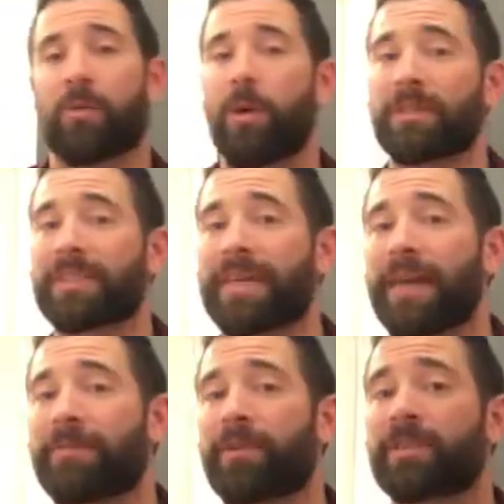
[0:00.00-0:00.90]
one
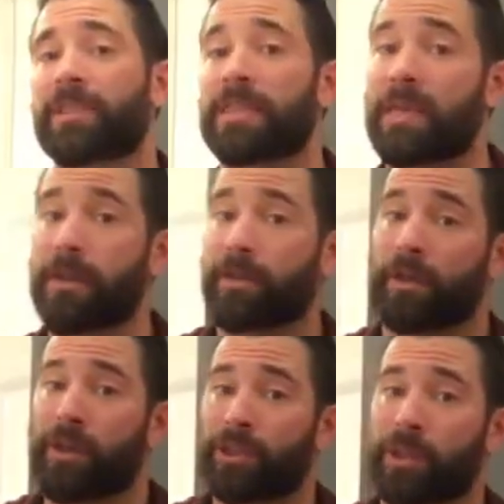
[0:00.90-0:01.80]
side versus the
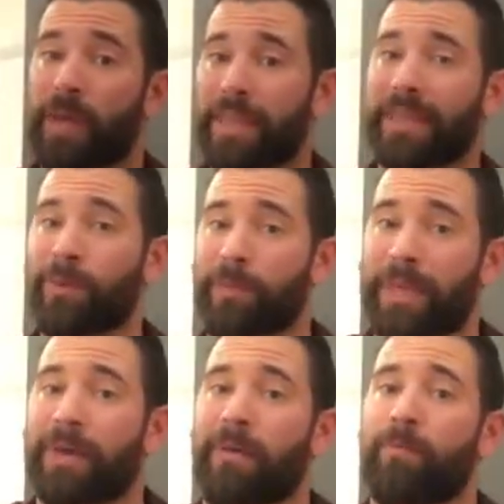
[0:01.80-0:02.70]
other, so that
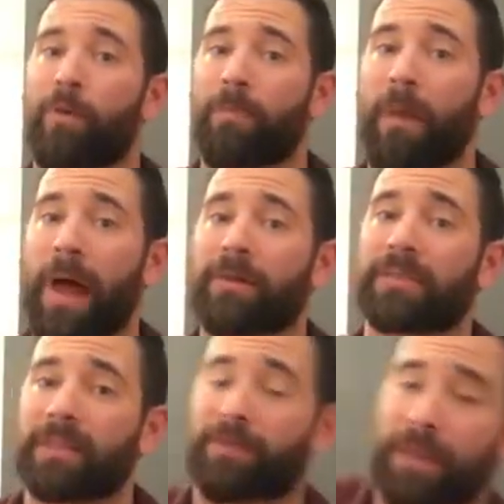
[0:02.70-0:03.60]
they become more balanced.